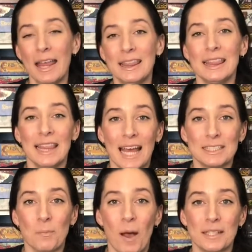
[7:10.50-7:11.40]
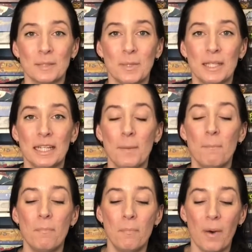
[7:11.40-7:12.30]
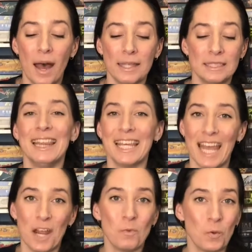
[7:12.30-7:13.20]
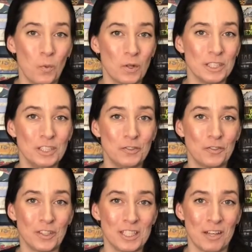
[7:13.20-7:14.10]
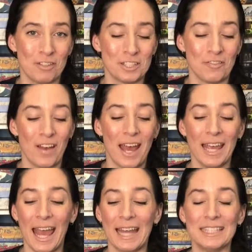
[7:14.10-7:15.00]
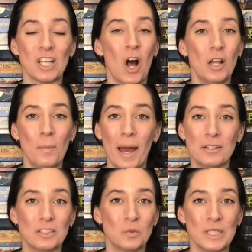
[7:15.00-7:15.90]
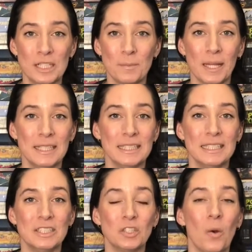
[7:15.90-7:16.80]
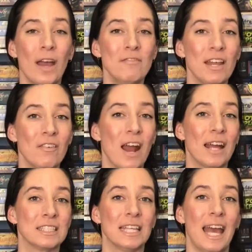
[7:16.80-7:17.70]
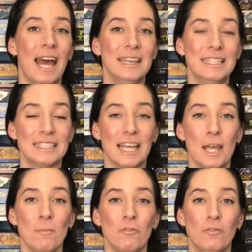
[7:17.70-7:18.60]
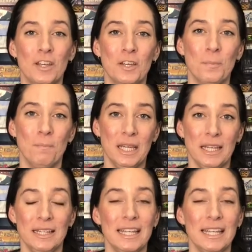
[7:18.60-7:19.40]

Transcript: That's a possibility, but the game rewards you for diversifying, and it's all about switching places, so I've never actually had this game feel mean.